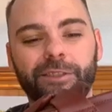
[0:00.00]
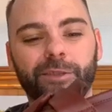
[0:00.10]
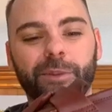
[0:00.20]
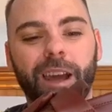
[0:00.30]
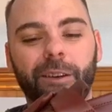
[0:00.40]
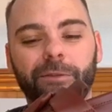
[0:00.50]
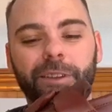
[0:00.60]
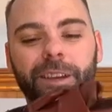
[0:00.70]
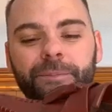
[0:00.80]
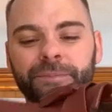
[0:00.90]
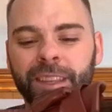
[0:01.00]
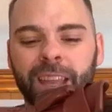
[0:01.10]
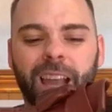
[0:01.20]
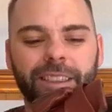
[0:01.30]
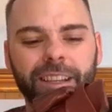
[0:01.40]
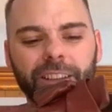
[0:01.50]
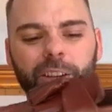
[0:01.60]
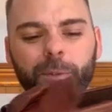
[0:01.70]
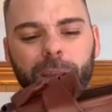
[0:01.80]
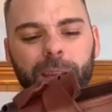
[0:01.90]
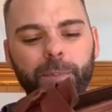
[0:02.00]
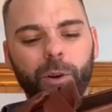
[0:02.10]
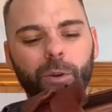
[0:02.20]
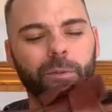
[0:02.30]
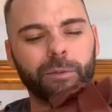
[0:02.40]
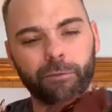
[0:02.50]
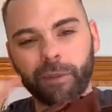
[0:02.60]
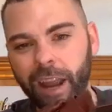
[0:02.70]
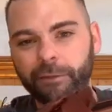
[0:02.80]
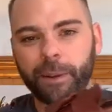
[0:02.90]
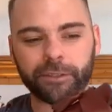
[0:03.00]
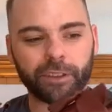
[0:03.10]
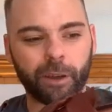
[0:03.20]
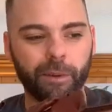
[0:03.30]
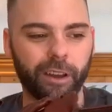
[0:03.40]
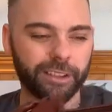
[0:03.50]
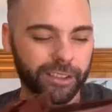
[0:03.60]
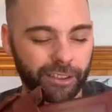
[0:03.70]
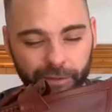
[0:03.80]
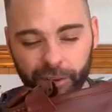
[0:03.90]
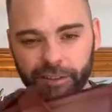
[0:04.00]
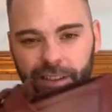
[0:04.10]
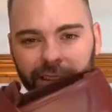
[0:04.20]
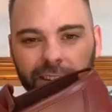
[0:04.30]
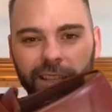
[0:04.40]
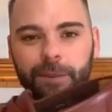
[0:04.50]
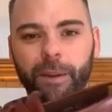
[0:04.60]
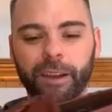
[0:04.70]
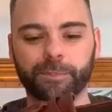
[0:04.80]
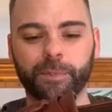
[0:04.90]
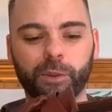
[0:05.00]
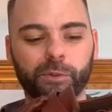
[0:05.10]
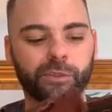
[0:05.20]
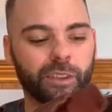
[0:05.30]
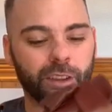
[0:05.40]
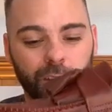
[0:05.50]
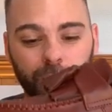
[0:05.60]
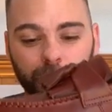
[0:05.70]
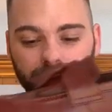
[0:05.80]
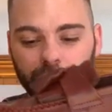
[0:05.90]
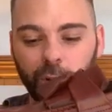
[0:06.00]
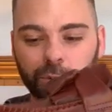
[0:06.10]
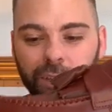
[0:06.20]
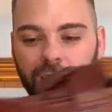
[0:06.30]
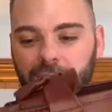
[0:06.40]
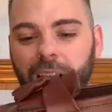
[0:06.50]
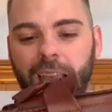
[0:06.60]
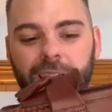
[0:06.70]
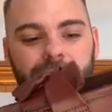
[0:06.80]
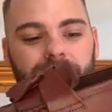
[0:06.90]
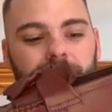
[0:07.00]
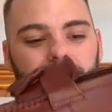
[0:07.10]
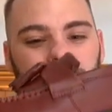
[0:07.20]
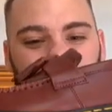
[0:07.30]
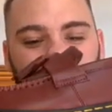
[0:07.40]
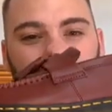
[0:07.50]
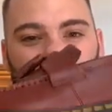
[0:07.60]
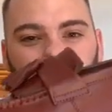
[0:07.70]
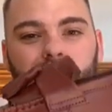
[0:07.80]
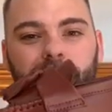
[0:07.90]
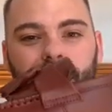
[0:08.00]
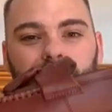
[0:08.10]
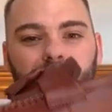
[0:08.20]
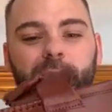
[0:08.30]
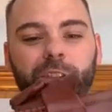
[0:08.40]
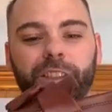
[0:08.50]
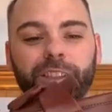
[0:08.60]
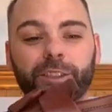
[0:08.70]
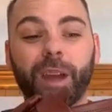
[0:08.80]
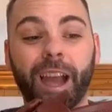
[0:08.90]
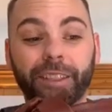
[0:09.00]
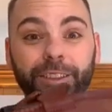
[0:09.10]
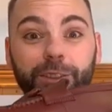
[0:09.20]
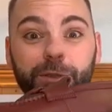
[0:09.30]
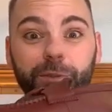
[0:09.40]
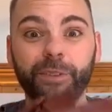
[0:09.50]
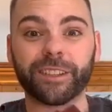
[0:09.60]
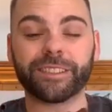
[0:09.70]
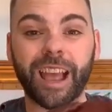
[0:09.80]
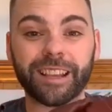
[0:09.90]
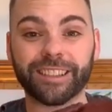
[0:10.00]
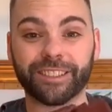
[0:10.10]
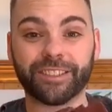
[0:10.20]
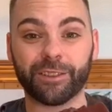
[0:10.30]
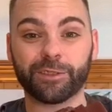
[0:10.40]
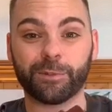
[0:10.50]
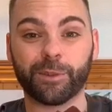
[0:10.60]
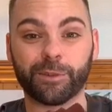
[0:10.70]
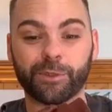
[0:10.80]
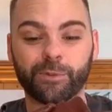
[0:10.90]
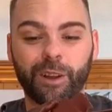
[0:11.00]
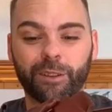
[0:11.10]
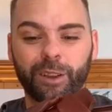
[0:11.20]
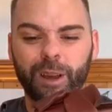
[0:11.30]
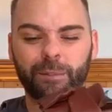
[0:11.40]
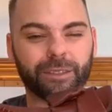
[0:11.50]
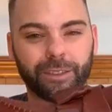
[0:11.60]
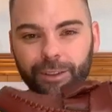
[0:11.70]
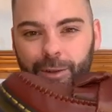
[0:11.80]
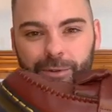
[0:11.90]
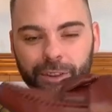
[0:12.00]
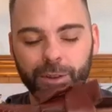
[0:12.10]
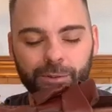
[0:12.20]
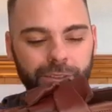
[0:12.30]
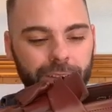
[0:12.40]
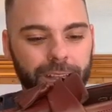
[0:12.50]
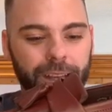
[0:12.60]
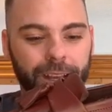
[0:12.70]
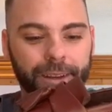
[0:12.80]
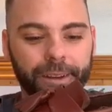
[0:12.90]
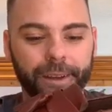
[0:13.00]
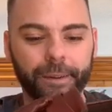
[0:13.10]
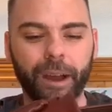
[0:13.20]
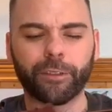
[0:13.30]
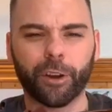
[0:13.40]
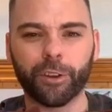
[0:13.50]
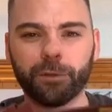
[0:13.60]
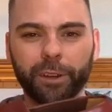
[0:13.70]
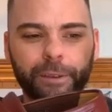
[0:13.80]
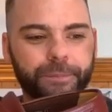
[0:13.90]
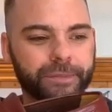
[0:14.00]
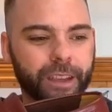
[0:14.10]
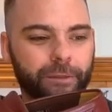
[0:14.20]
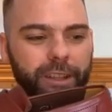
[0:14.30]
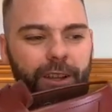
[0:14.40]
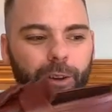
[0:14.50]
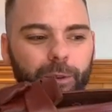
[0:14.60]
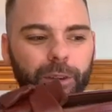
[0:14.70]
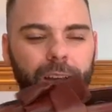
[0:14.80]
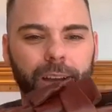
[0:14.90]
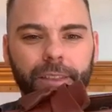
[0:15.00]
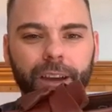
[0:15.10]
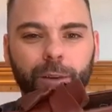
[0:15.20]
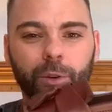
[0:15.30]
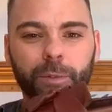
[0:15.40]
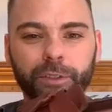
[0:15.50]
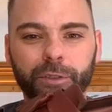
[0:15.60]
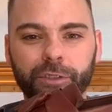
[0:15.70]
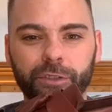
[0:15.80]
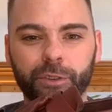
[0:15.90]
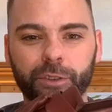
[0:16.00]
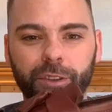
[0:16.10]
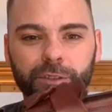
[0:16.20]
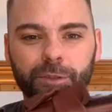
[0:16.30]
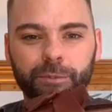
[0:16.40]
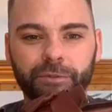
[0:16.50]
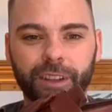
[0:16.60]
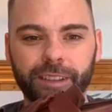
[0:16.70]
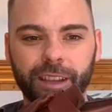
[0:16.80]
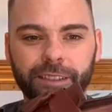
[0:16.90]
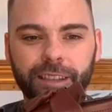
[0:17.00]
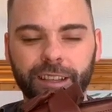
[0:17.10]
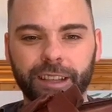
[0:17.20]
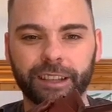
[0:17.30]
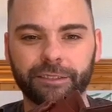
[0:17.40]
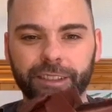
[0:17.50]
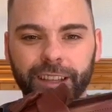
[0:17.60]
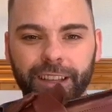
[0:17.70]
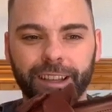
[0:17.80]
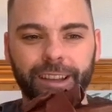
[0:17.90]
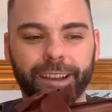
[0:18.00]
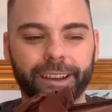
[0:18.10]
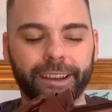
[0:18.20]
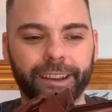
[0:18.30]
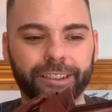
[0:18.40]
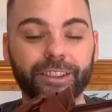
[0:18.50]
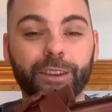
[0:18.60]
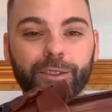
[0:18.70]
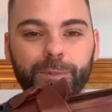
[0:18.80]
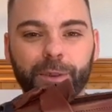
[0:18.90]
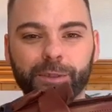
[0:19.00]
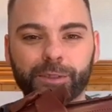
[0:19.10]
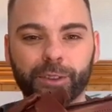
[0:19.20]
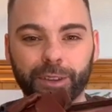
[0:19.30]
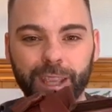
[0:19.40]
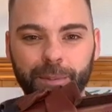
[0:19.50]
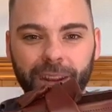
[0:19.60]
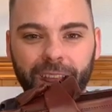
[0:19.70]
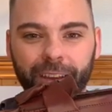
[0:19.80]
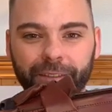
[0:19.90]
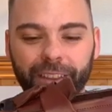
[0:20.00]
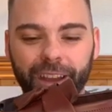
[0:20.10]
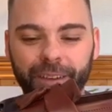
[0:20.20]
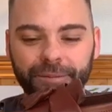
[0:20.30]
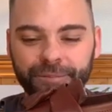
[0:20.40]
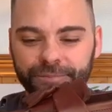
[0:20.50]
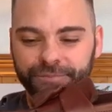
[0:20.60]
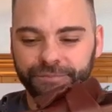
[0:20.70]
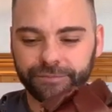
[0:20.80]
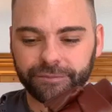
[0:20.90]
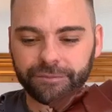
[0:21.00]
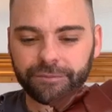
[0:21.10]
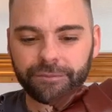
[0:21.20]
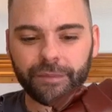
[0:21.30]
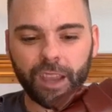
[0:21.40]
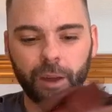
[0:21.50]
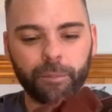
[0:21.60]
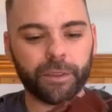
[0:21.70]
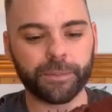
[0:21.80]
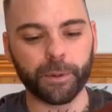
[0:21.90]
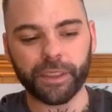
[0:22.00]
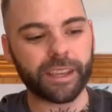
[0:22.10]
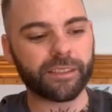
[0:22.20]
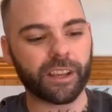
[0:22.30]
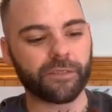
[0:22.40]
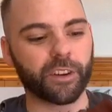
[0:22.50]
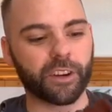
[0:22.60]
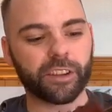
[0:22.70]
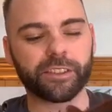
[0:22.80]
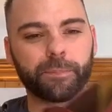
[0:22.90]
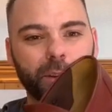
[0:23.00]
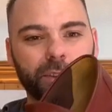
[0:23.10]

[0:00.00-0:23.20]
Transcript: to an outfit. I think a lot of people rave about Doctor Martens and the first thing they think about is boots, but don't neglect the old fashioned loafer that they do. And they do some fantastic Chelsea boots as well, but I've got loads of those. And uh, I've got another a video uh, that I will be doing soon on some fantastic kind of uh, Chelsea boots, so keep an eye out for that. Um, but this first bog